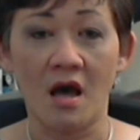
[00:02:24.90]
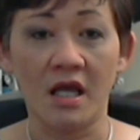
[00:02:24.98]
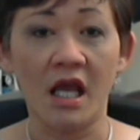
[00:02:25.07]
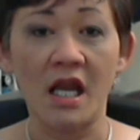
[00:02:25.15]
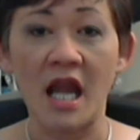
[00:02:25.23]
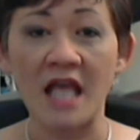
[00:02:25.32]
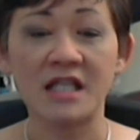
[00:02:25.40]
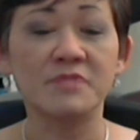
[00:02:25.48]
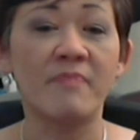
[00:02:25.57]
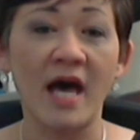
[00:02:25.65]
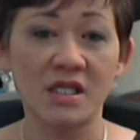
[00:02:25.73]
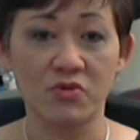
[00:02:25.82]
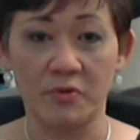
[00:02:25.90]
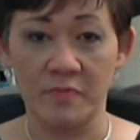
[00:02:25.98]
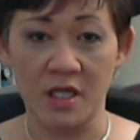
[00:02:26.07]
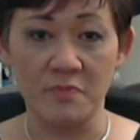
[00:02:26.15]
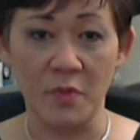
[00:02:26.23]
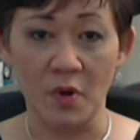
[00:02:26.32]
connects best with
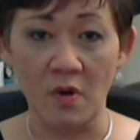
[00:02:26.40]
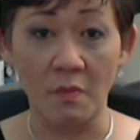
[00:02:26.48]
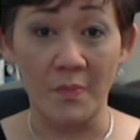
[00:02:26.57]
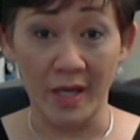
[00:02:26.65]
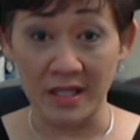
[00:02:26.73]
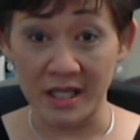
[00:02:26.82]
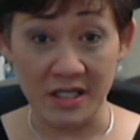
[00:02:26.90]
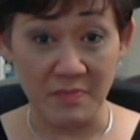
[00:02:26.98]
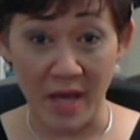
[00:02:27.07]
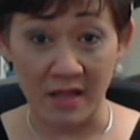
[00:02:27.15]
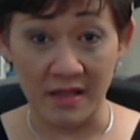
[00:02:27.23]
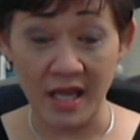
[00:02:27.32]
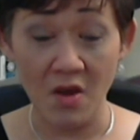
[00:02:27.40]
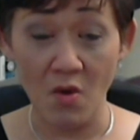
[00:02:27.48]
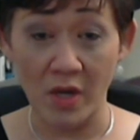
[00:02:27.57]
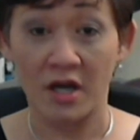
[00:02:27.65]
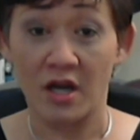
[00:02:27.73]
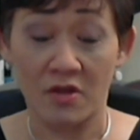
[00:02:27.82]
people belly to belly?
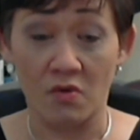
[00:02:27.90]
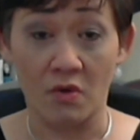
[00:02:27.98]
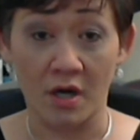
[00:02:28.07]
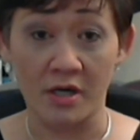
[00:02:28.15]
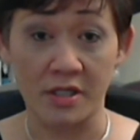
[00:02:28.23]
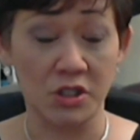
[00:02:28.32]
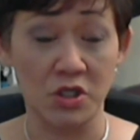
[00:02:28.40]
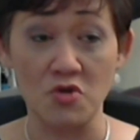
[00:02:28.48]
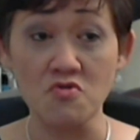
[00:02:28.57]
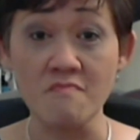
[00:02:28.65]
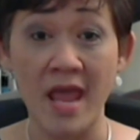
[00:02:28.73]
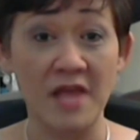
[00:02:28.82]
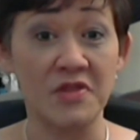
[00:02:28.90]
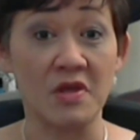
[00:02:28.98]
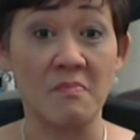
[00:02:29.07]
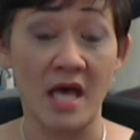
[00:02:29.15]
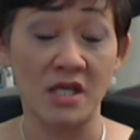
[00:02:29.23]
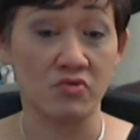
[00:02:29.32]
In other words, you make
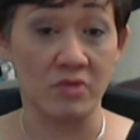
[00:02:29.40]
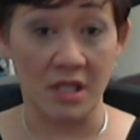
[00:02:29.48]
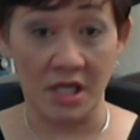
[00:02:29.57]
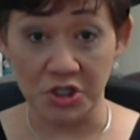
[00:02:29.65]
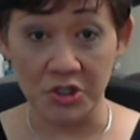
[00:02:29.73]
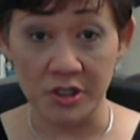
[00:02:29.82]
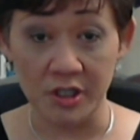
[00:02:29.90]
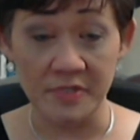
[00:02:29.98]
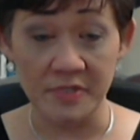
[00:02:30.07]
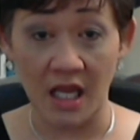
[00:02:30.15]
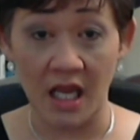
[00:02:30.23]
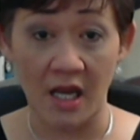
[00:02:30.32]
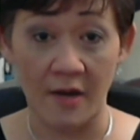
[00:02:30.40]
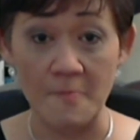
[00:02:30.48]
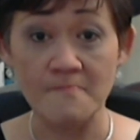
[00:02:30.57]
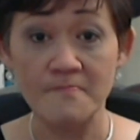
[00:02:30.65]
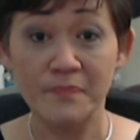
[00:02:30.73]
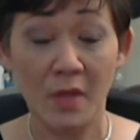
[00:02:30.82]
the best relationships
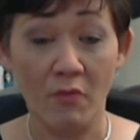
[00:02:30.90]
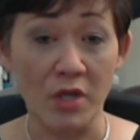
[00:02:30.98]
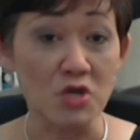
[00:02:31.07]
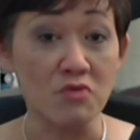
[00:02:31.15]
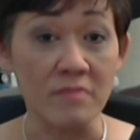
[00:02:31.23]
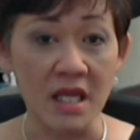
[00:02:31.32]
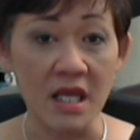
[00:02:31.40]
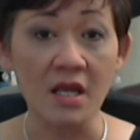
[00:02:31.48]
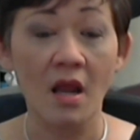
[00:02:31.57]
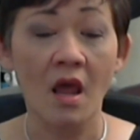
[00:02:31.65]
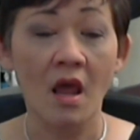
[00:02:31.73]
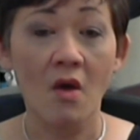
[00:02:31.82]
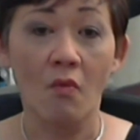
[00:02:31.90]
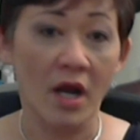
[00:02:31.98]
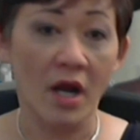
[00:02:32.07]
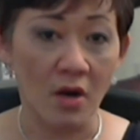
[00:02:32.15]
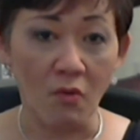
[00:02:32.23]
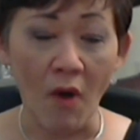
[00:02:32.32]
when you meet
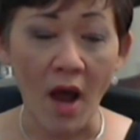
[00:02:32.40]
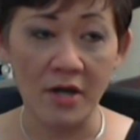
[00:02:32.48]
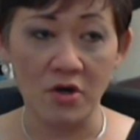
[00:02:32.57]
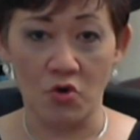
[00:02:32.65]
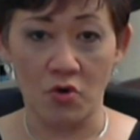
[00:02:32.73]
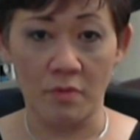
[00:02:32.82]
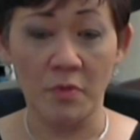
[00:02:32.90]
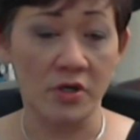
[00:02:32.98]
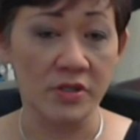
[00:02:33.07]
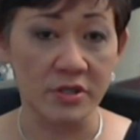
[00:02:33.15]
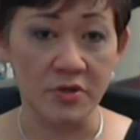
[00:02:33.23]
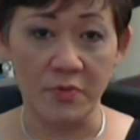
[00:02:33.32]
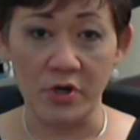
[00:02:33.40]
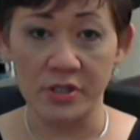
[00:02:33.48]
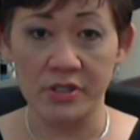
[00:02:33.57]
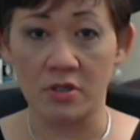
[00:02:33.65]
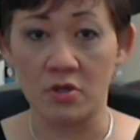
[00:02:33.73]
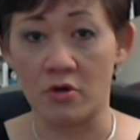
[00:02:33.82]
one-on-one or person to
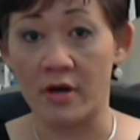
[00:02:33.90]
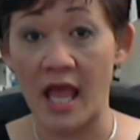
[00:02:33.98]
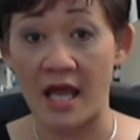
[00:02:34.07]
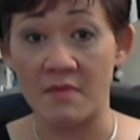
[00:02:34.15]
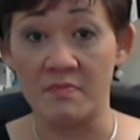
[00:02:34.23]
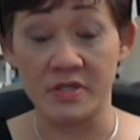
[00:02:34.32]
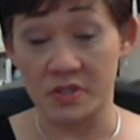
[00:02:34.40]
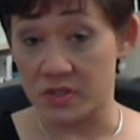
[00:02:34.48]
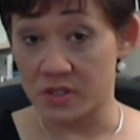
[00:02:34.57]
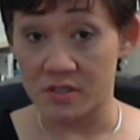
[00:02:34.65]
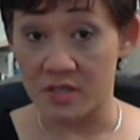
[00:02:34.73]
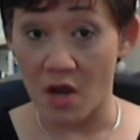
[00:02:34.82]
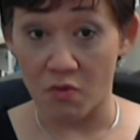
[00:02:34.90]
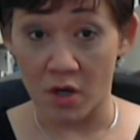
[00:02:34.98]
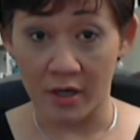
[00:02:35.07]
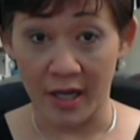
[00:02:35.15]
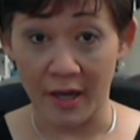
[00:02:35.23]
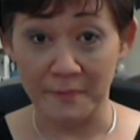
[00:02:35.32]
person or at a business
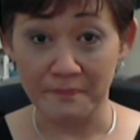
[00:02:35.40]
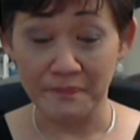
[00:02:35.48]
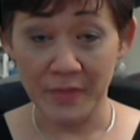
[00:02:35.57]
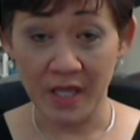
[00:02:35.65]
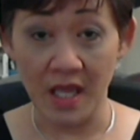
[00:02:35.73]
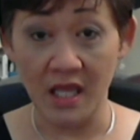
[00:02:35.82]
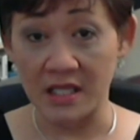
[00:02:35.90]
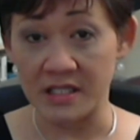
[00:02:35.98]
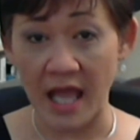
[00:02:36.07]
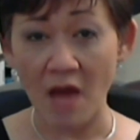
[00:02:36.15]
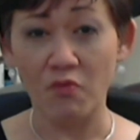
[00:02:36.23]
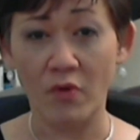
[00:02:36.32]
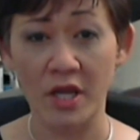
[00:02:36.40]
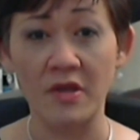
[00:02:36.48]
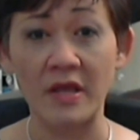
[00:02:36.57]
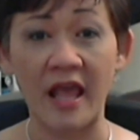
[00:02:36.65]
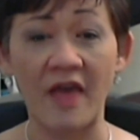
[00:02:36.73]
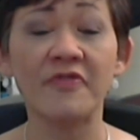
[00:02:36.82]
networking. Okay, is that where
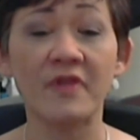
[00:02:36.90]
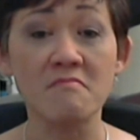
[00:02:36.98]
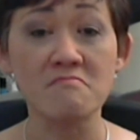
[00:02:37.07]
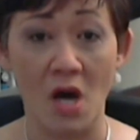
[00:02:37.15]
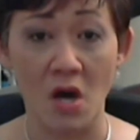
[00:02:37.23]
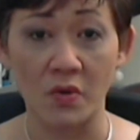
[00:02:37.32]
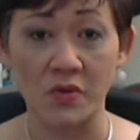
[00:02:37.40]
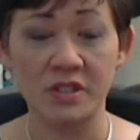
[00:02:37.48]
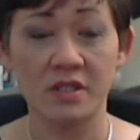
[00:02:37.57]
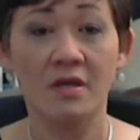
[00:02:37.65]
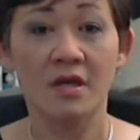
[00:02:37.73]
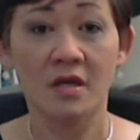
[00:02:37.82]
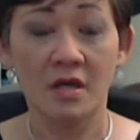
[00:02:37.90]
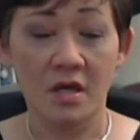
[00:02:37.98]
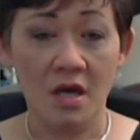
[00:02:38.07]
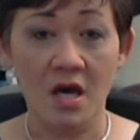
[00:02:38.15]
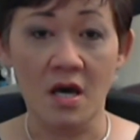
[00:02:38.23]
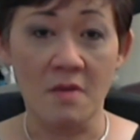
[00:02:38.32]
you get the most
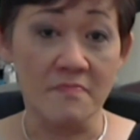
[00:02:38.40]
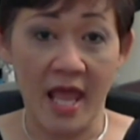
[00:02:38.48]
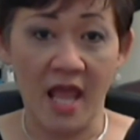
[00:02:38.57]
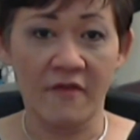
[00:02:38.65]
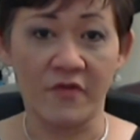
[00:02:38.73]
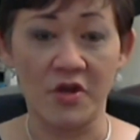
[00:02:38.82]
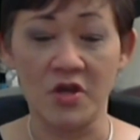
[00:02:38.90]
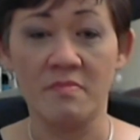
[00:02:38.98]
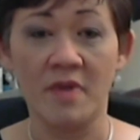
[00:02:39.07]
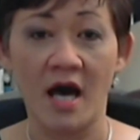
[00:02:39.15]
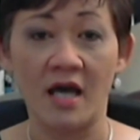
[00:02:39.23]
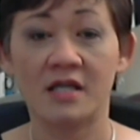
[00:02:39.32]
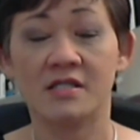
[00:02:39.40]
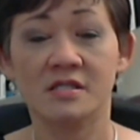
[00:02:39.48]
bang for your buck?